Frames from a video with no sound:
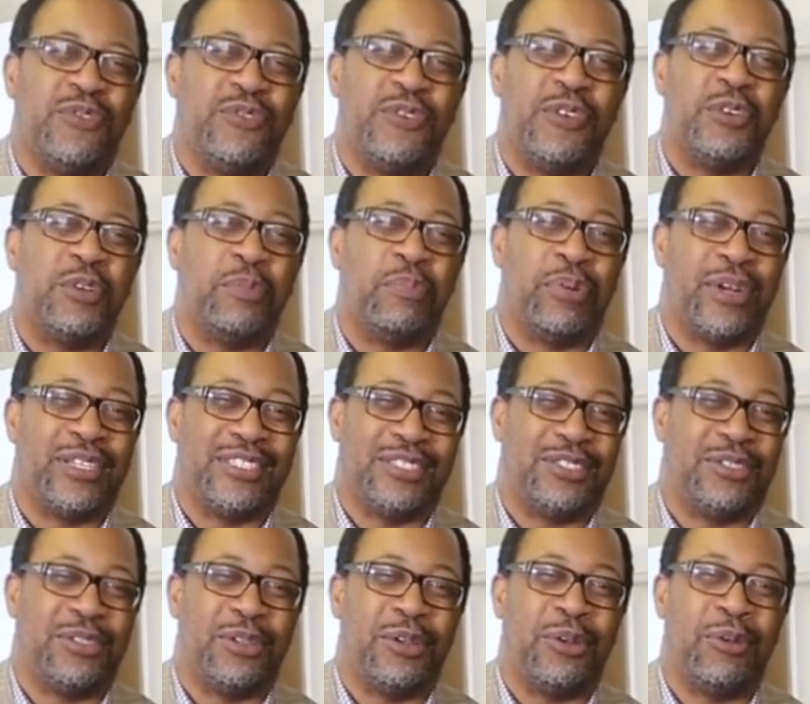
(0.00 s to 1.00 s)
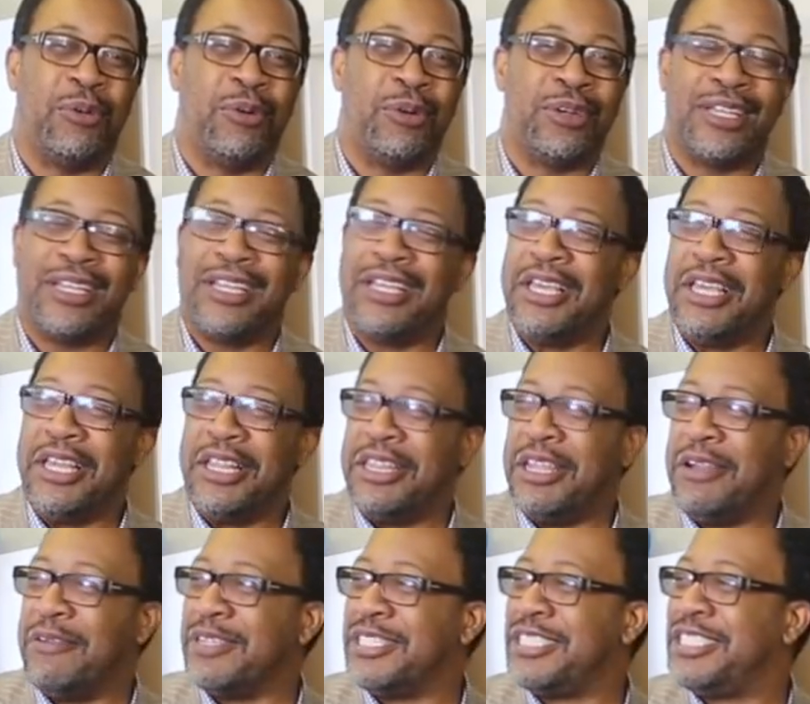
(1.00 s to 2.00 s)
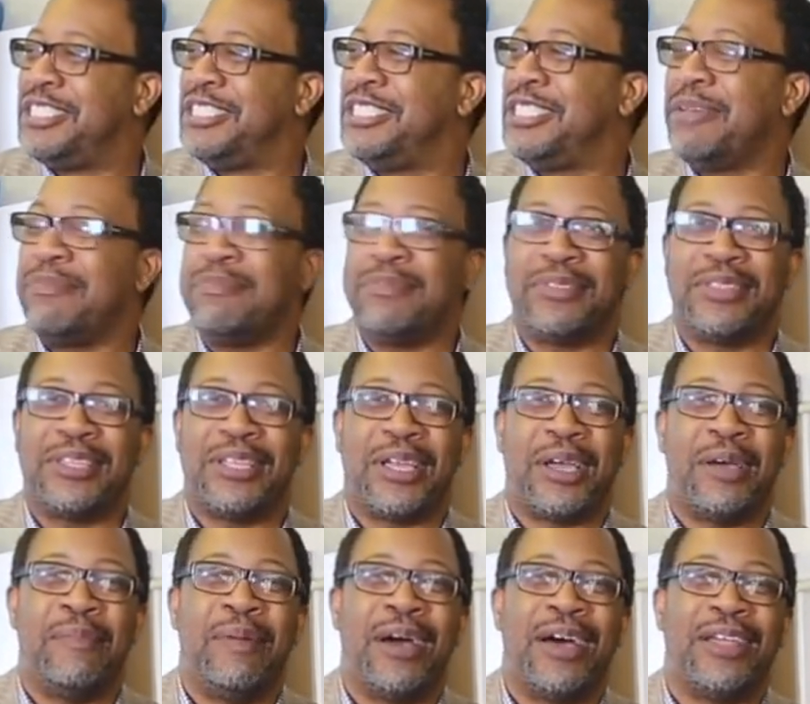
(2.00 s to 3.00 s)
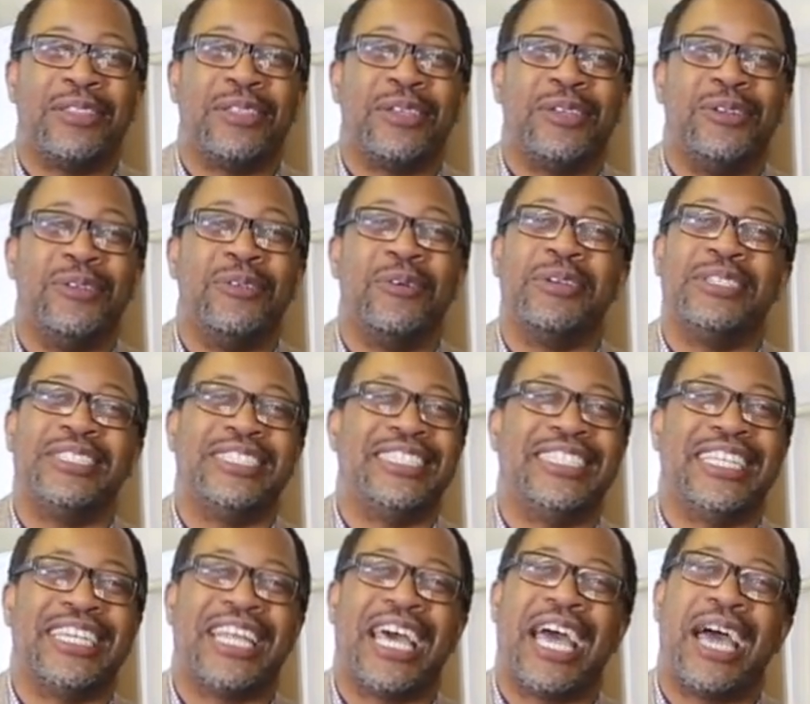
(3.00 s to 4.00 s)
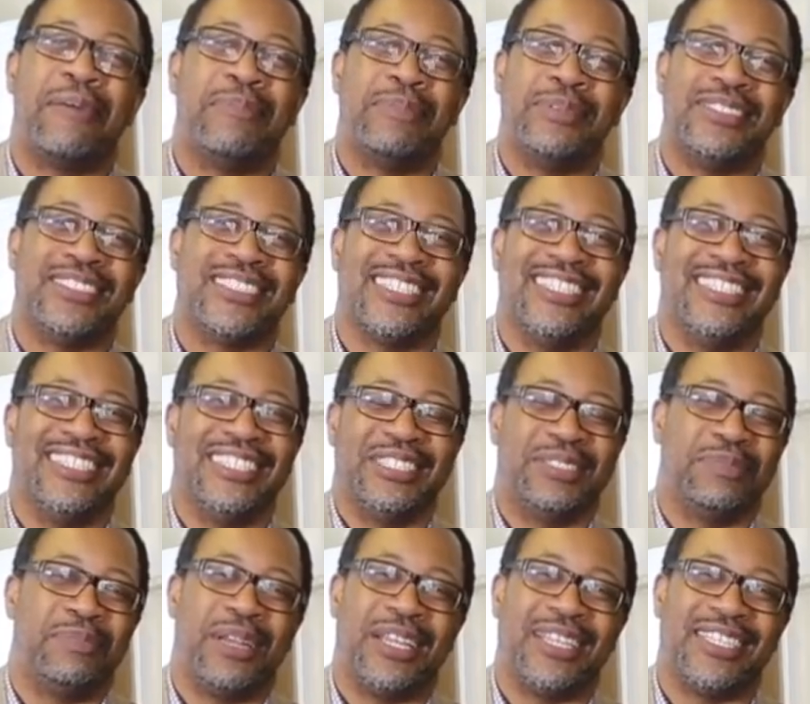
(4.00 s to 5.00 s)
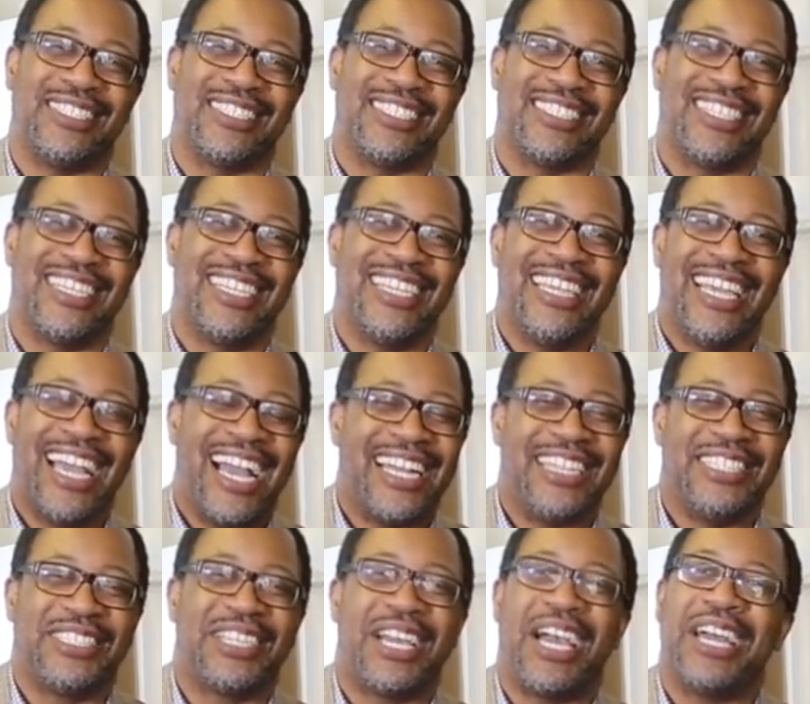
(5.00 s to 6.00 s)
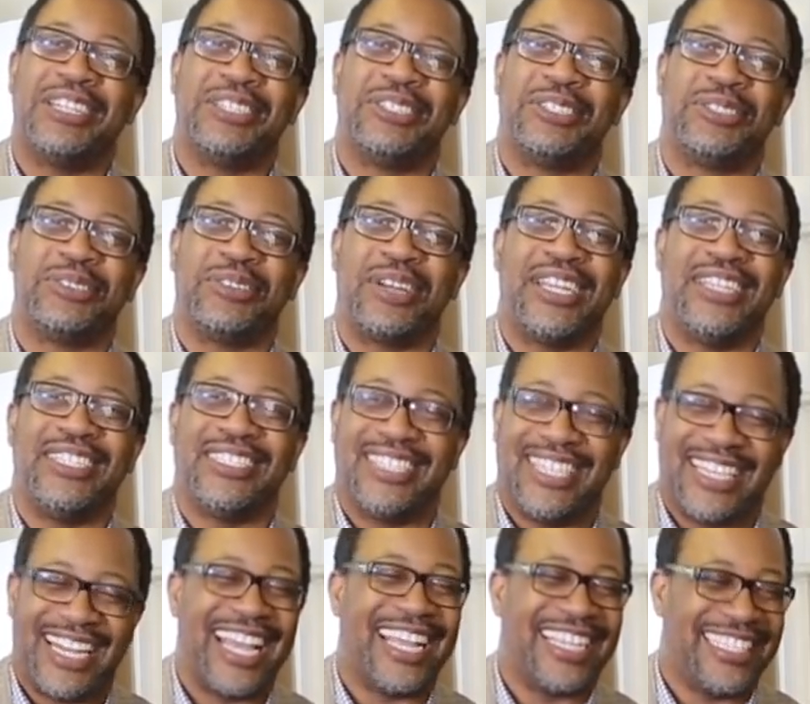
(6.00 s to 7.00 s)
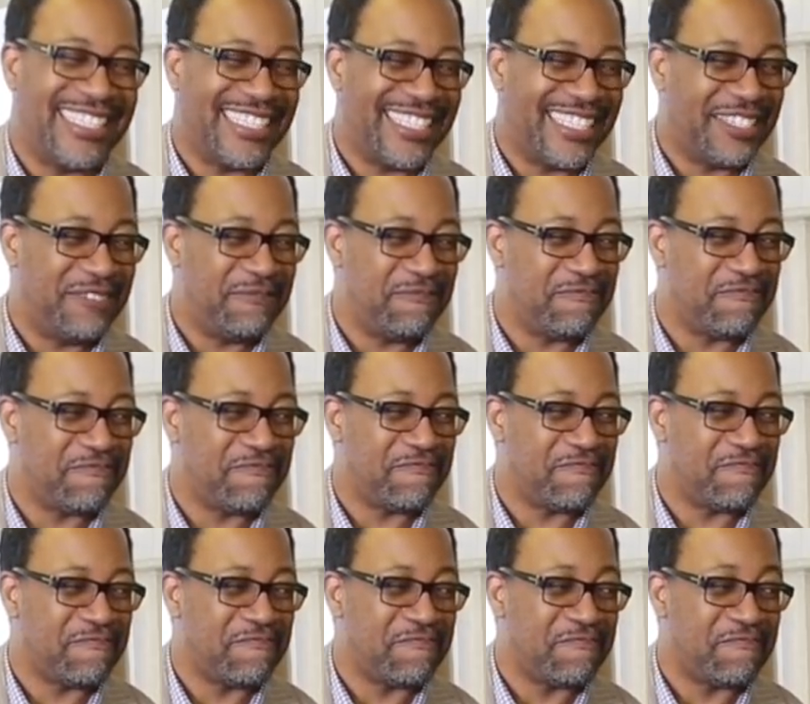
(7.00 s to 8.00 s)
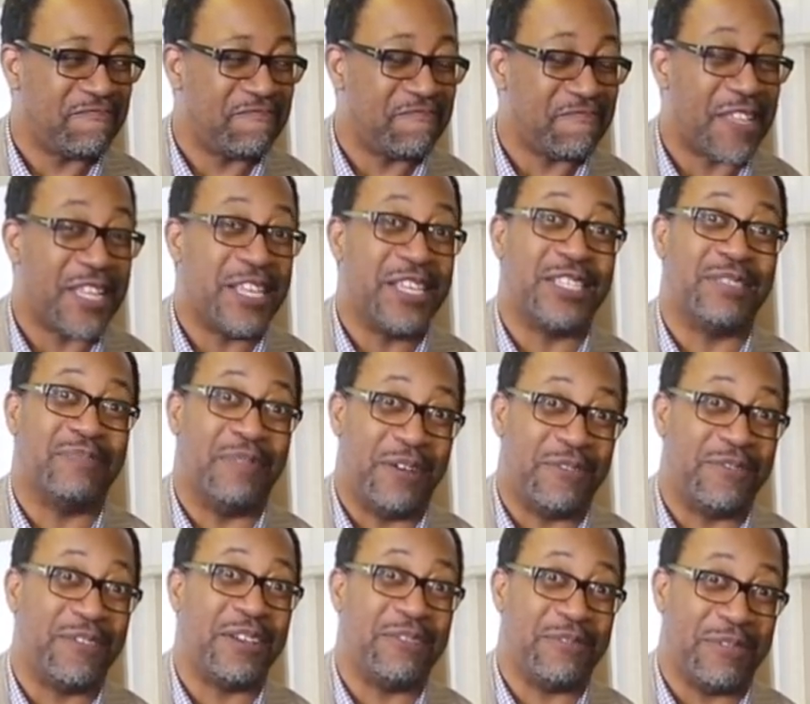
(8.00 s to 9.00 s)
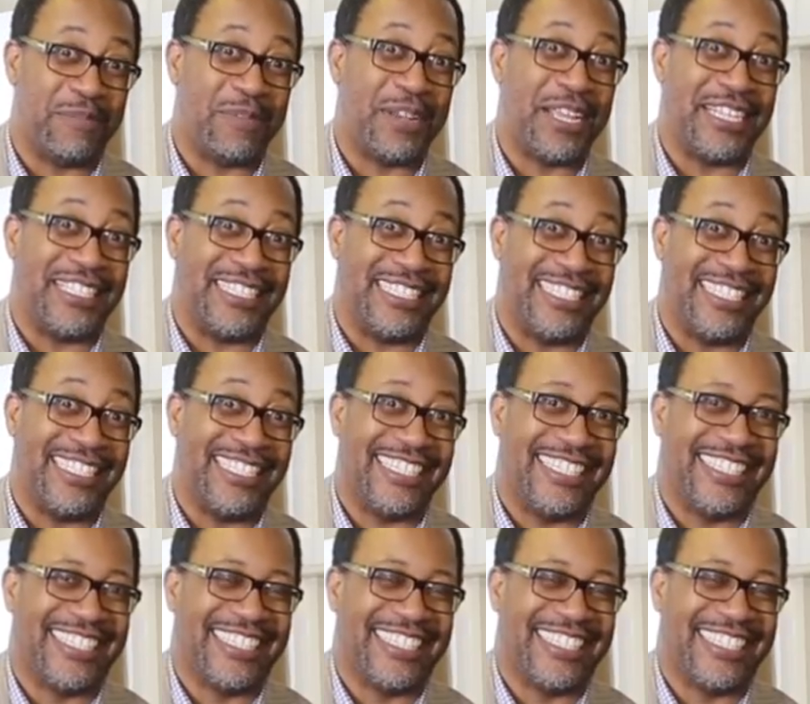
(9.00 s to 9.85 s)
you feel the presence of the Lord, there is something about the anointing that happens in this place. And it's kind of strange that actually, it's my favorite place.